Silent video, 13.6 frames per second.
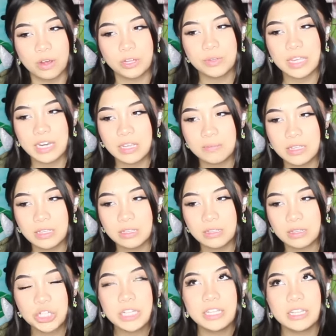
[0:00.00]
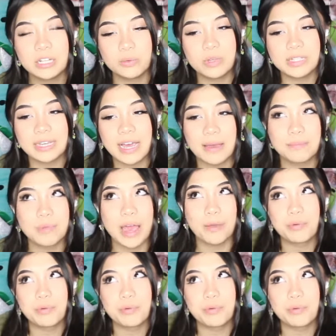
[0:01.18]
Are you kidding me? She literally was like, I